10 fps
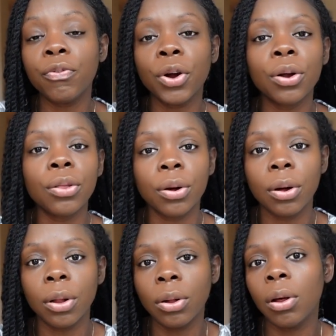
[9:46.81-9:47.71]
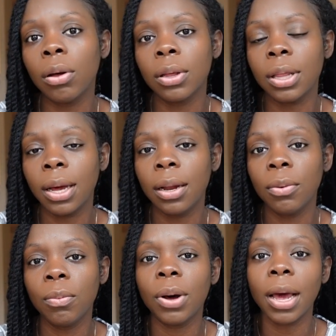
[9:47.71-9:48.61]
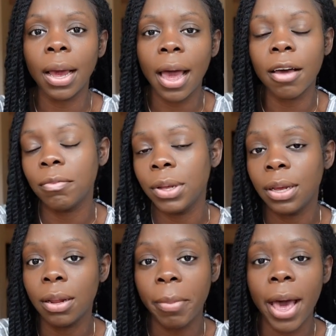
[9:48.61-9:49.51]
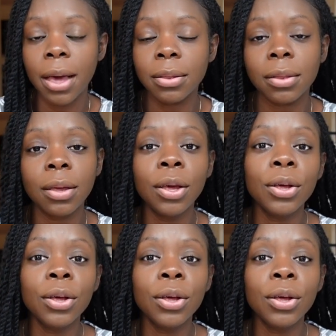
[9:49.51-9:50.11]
further along than what I have been in the past.